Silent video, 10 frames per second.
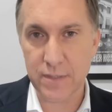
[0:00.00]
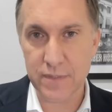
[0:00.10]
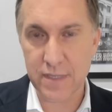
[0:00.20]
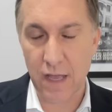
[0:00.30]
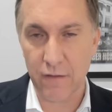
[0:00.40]

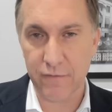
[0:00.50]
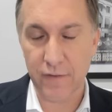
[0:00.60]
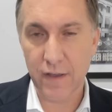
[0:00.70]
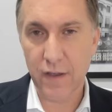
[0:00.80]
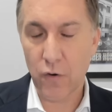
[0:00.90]
himself,
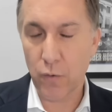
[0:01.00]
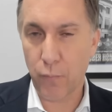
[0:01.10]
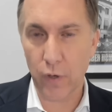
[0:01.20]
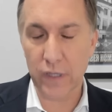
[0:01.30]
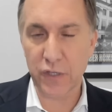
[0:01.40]

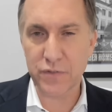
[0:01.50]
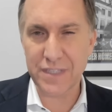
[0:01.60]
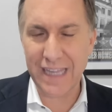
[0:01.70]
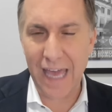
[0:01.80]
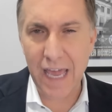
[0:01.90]
reportedly
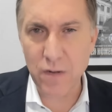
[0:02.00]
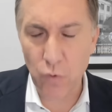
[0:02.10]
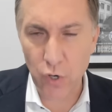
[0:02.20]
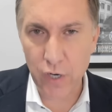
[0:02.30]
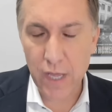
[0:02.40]
using the N
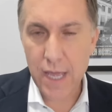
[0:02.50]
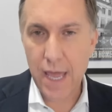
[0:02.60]
word.